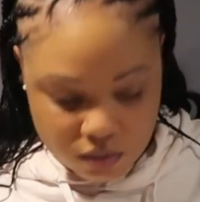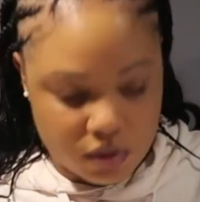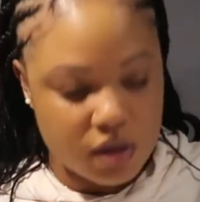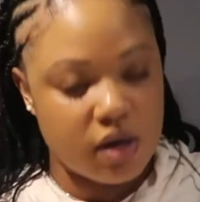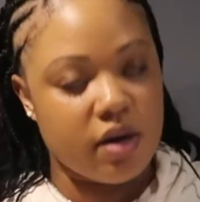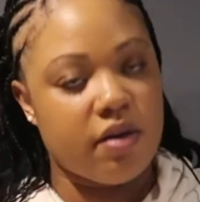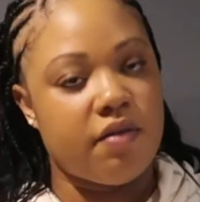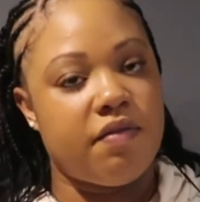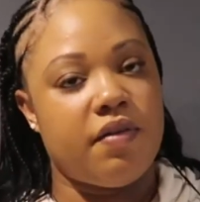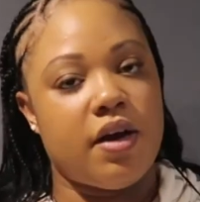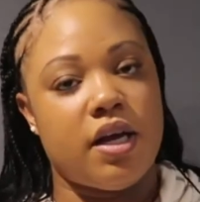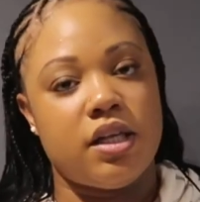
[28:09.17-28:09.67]
one
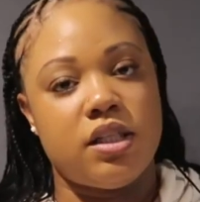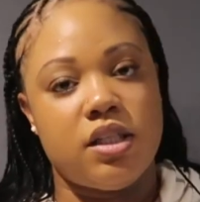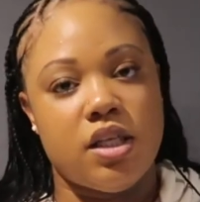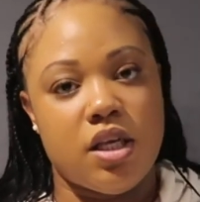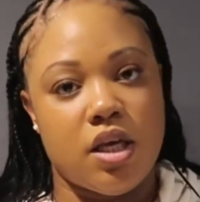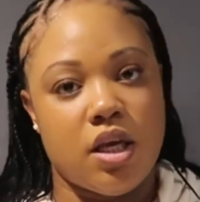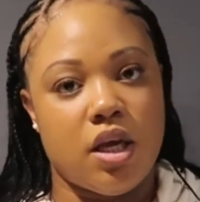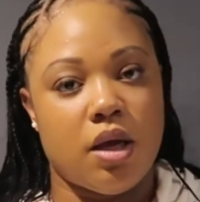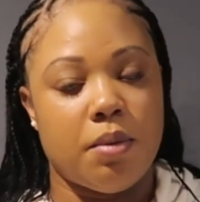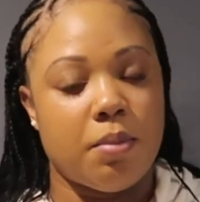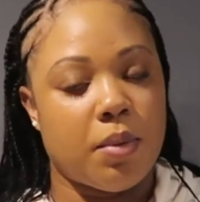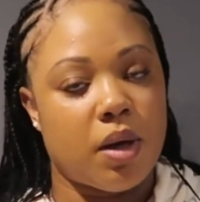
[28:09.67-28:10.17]
if I see
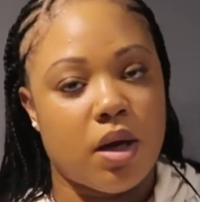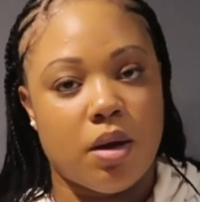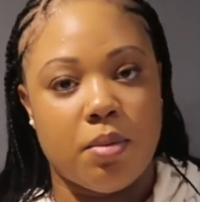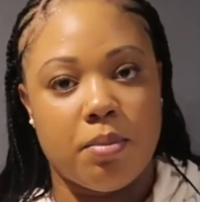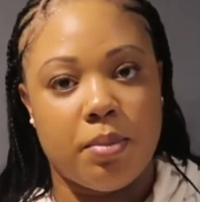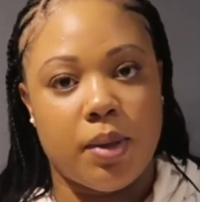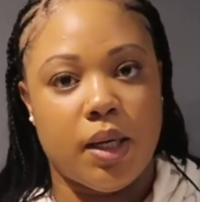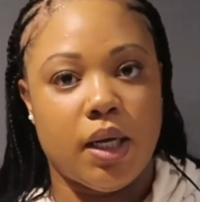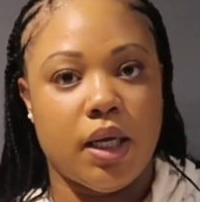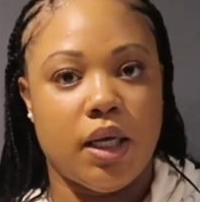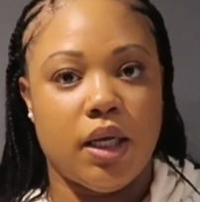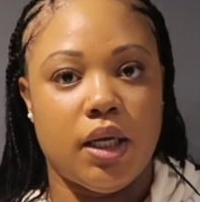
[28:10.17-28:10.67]
him
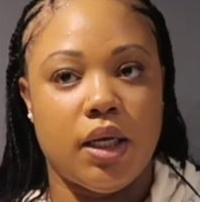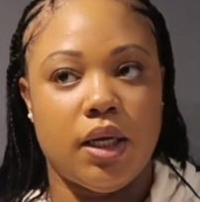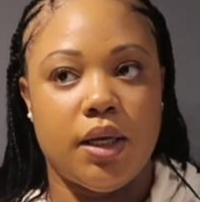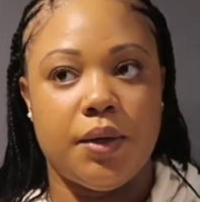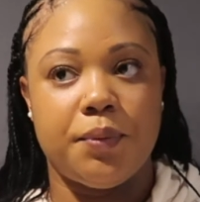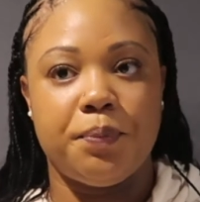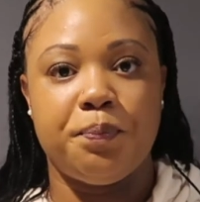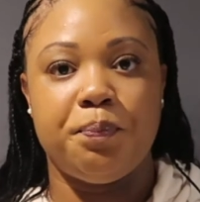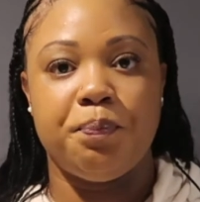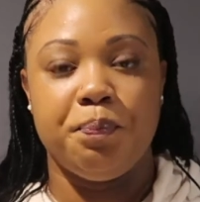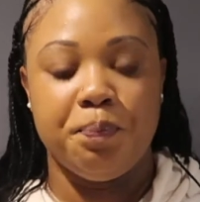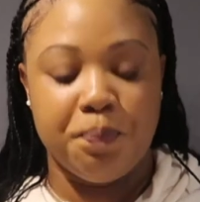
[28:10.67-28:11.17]

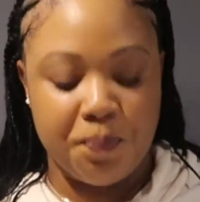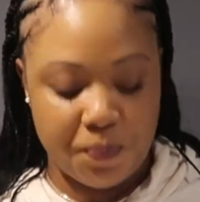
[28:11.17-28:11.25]
complaining.